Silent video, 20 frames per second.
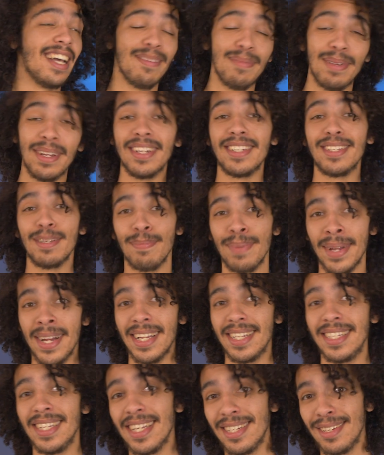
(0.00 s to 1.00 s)
I mean, it's a bit
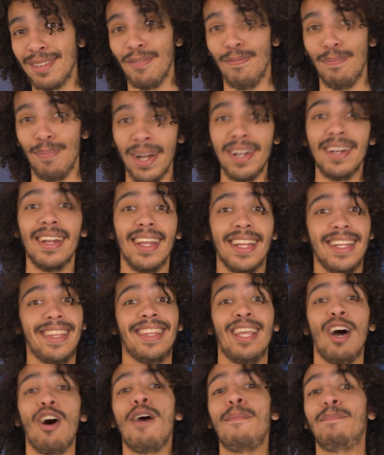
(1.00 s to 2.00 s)
excessive, but
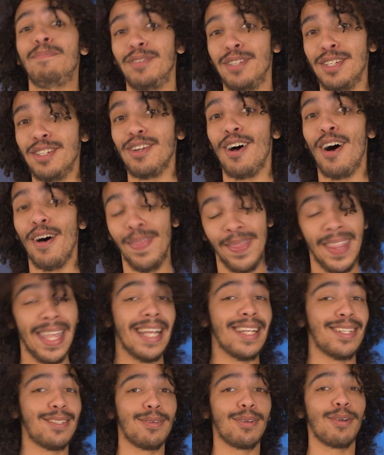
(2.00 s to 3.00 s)
the options are
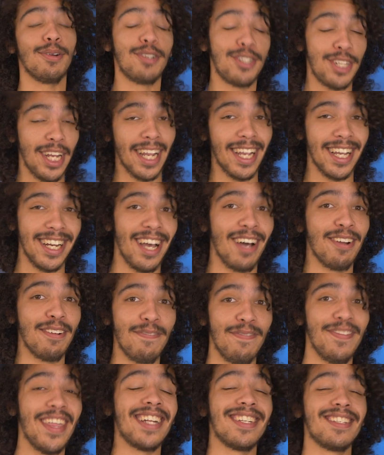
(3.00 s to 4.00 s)
there, so go check it out
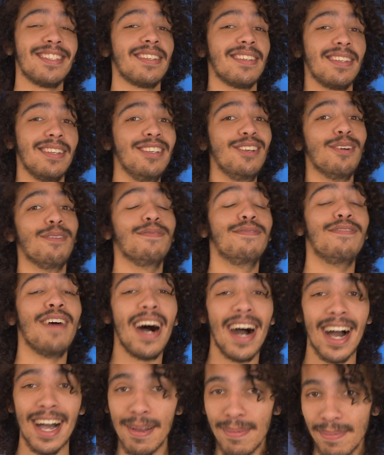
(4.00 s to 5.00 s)
if that's your
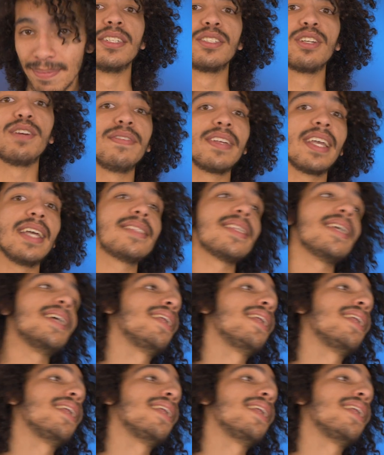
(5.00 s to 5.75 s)
vibe. Don't forget to